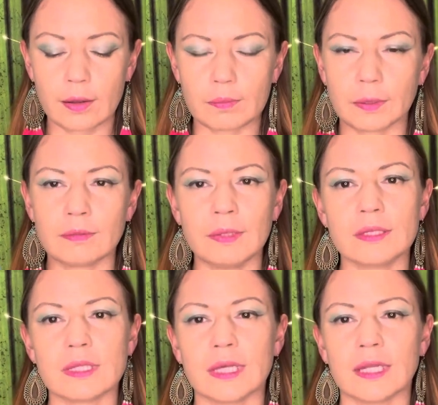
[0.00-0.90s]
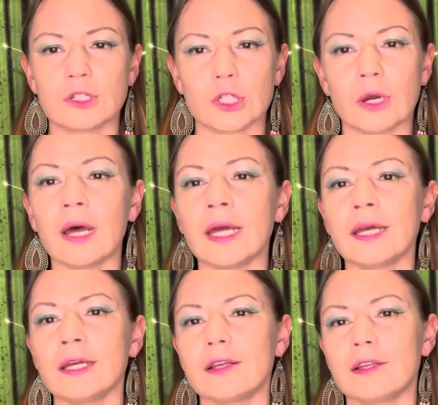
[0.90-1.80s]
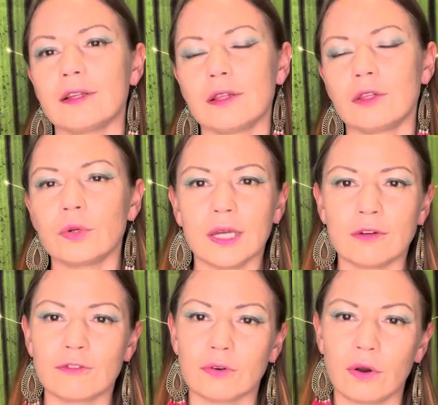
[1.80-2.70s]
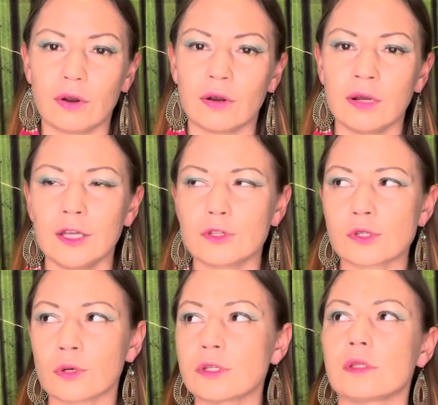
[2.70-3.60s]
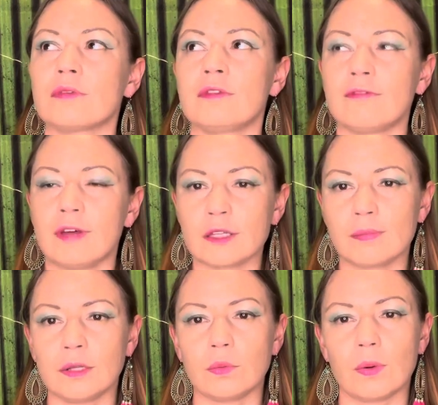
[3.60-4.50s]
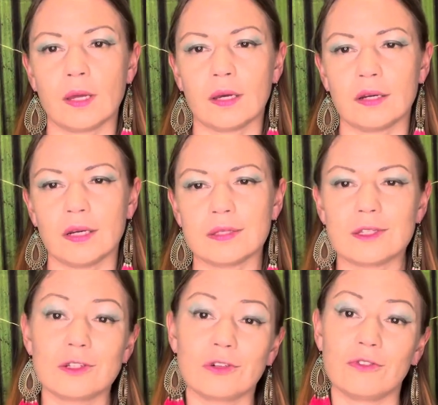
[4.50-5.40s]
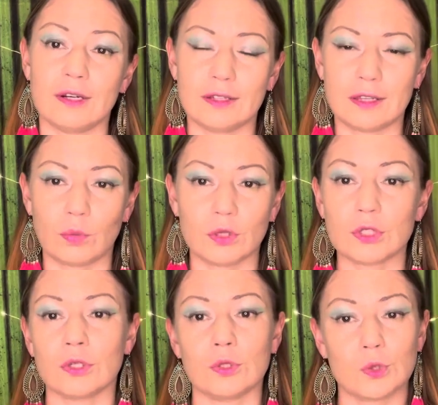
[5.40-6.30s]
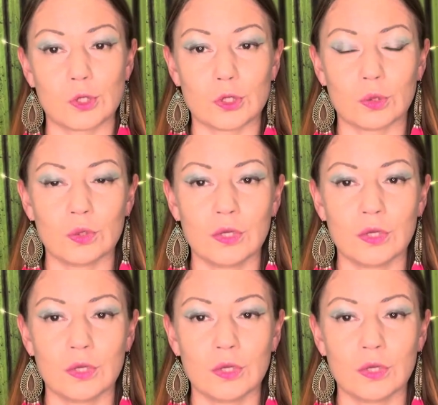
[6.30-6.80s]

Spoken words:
But it means that try looking for sources of investment where it's different than what you're used to.